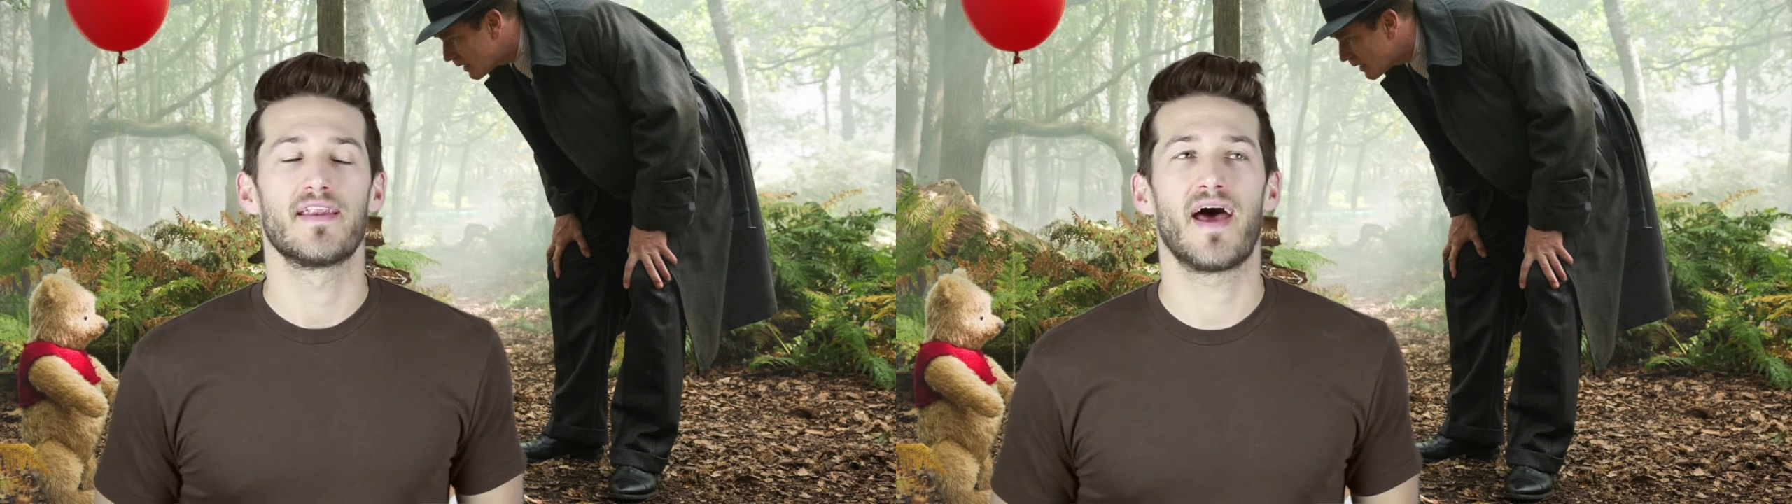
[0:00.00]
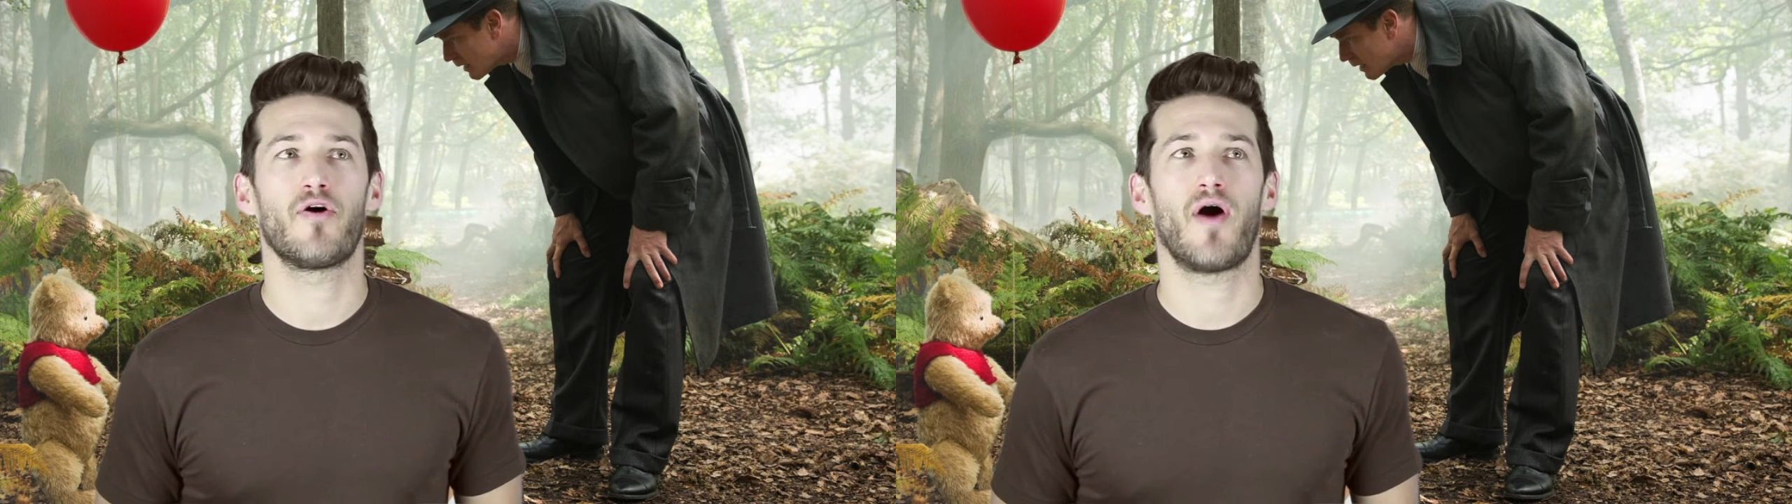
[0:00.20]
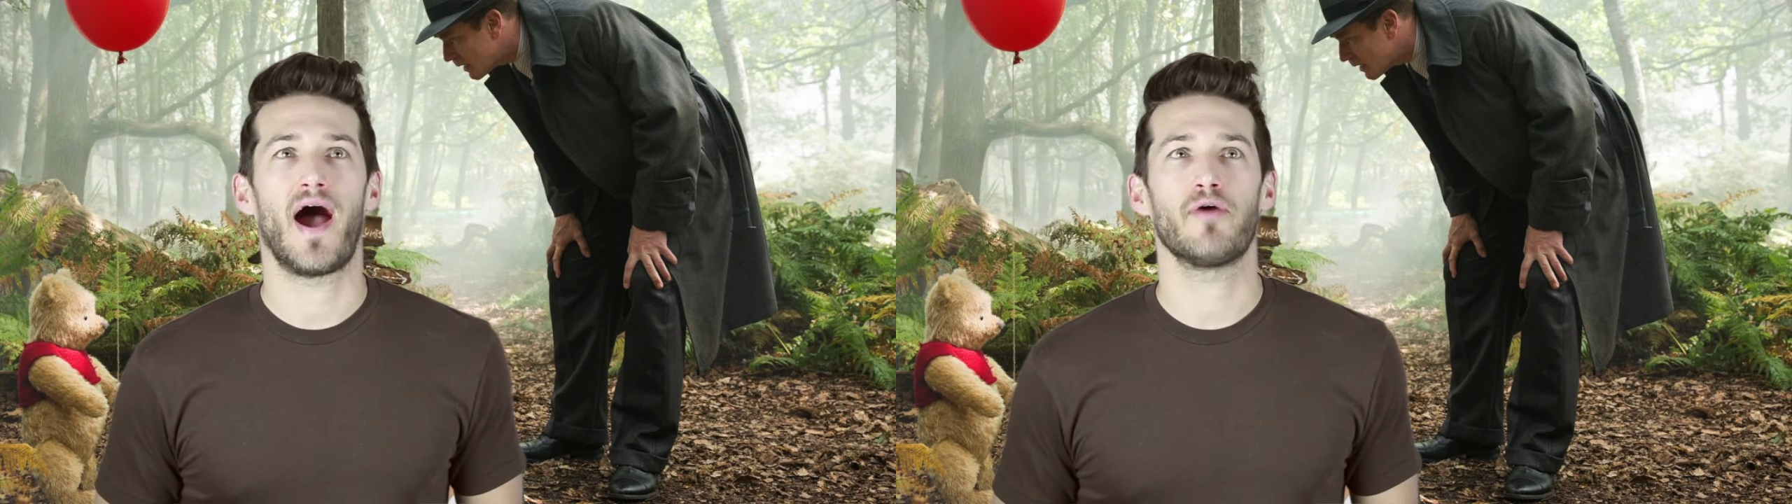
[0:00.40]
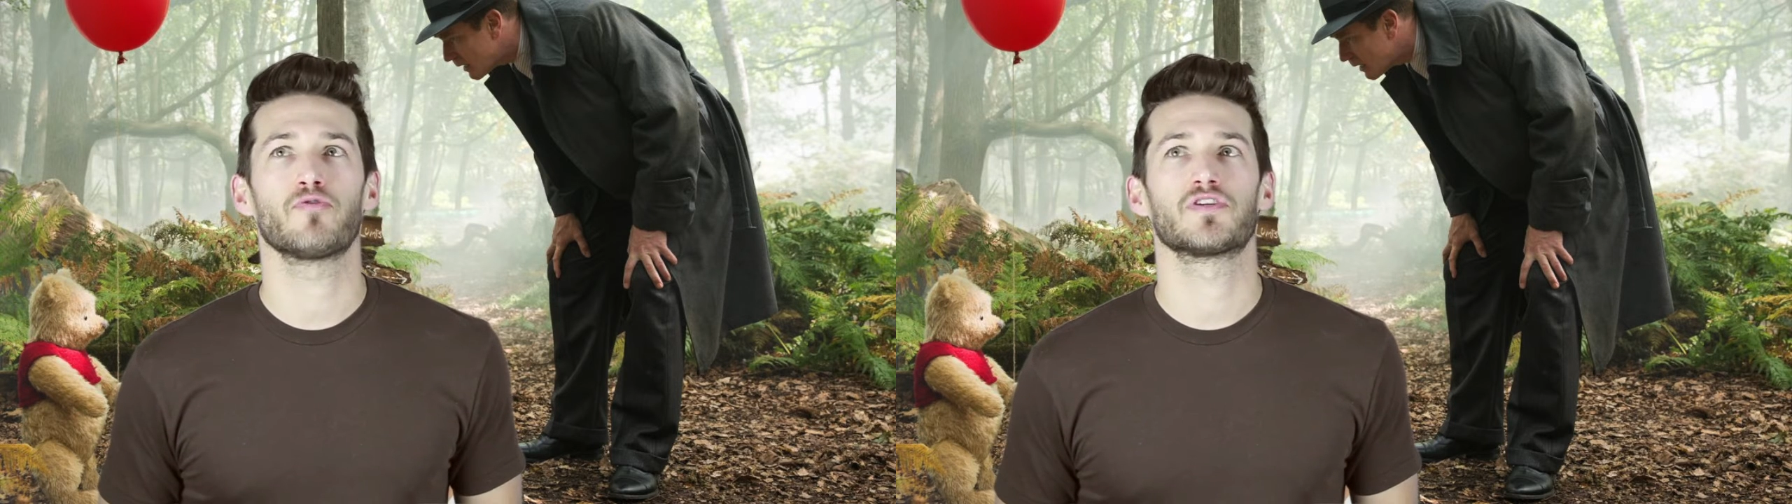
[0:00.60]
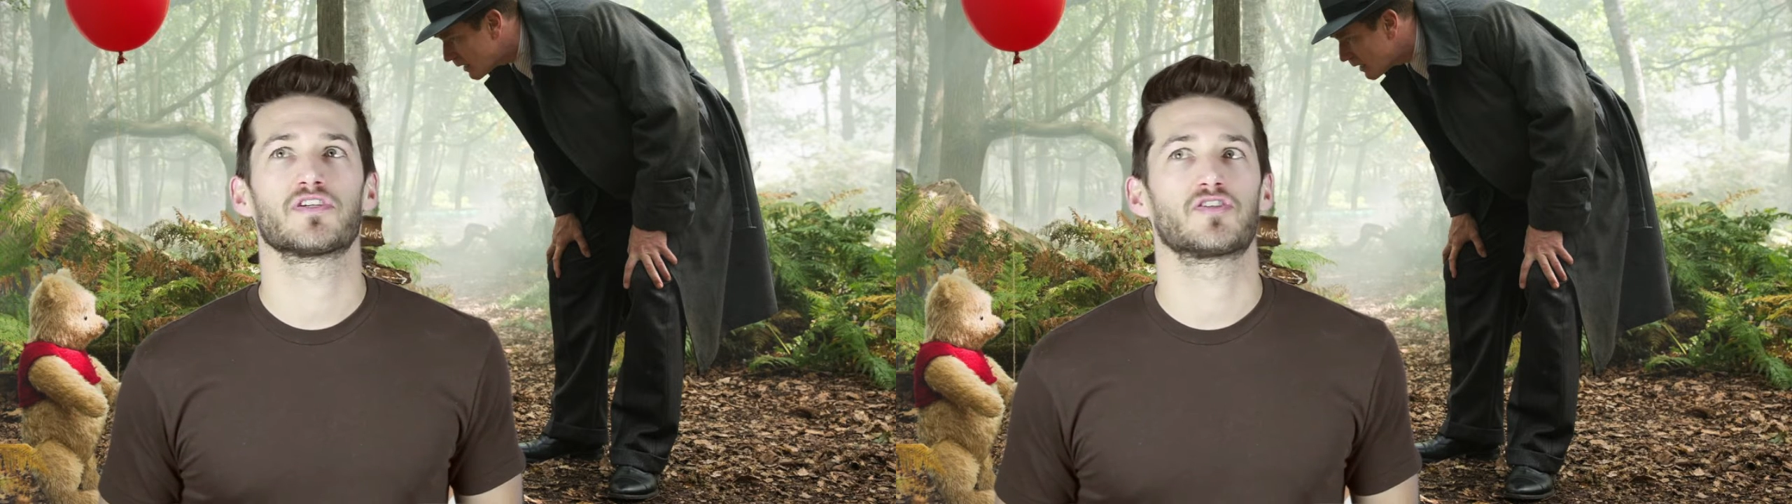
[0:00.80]
Now, I
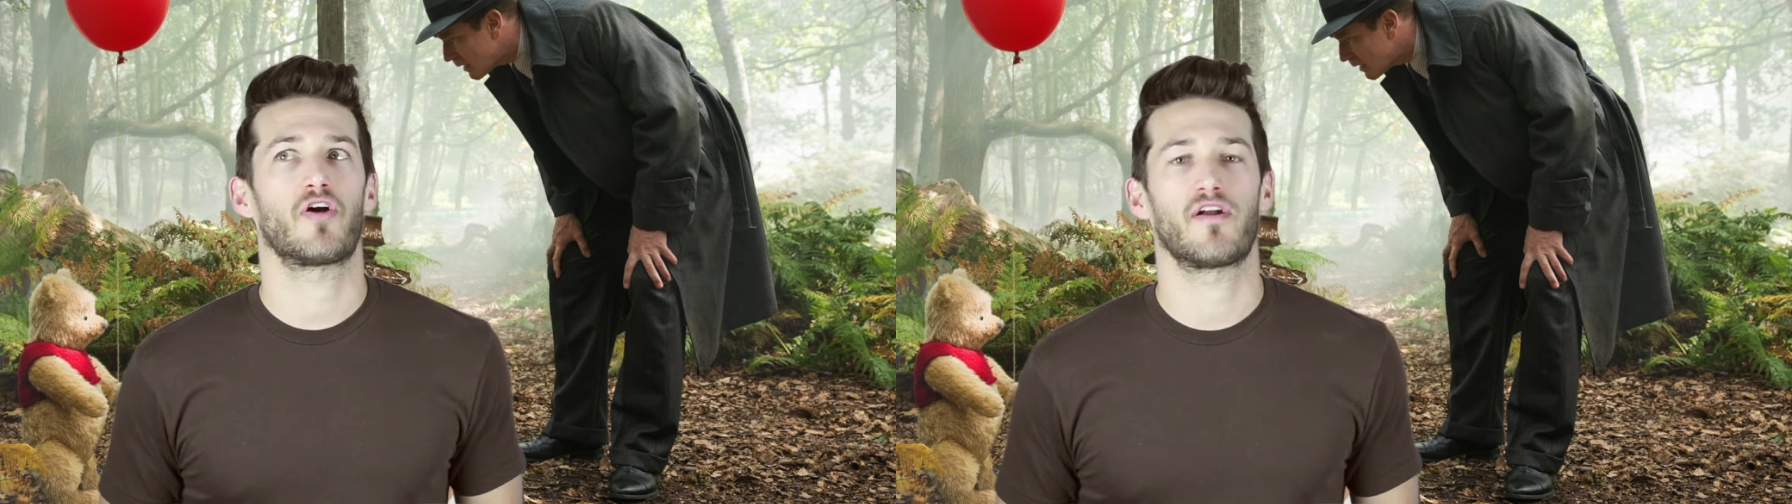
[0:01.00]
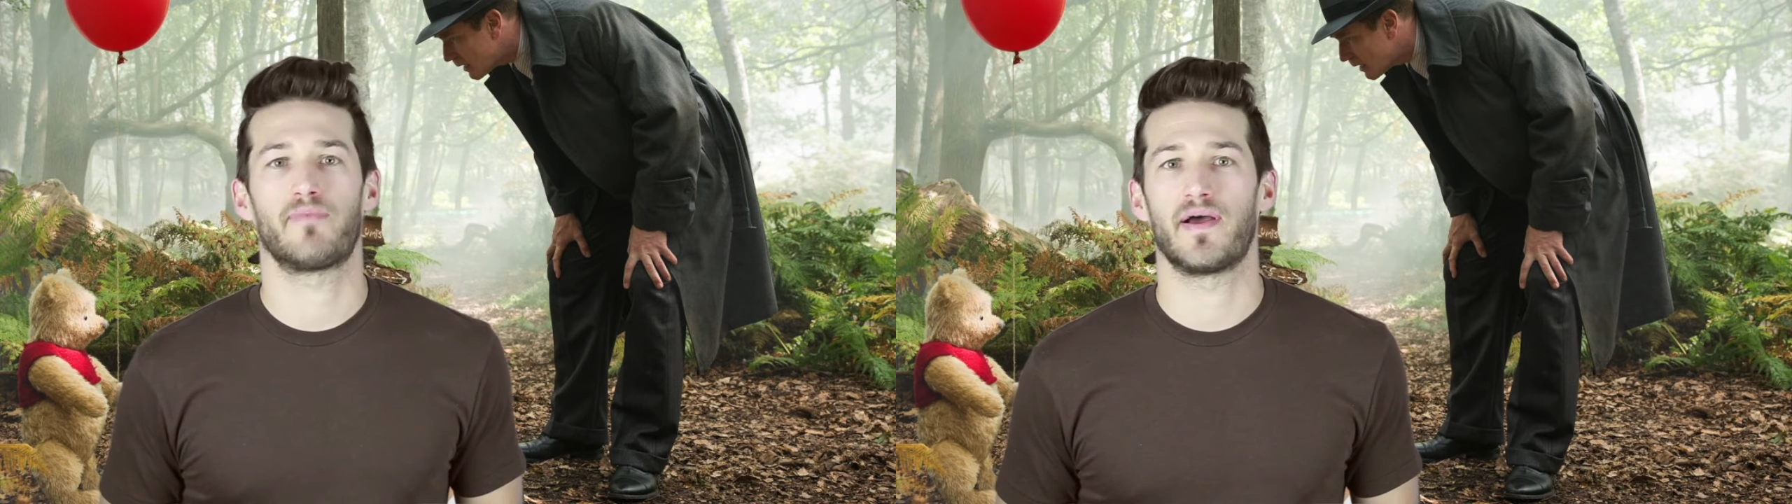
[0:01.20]
will just start off